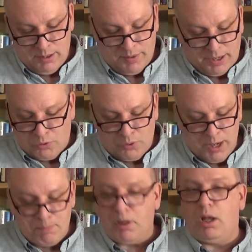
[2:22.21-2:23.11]
They
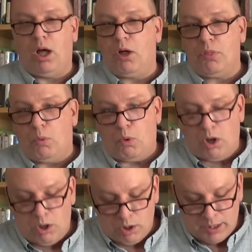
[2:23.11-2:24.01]
creep along the
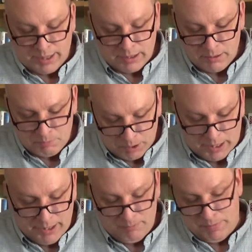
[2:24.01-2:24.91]
wall like
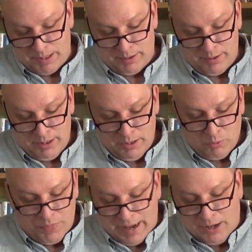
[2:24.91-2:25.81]
blind men,
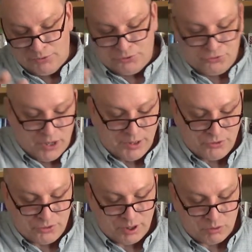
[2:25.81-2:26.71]
with
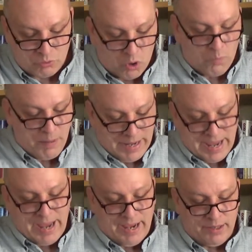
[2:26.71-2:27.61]
outstretched, groping
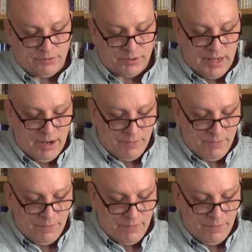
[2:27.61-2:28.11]
hands,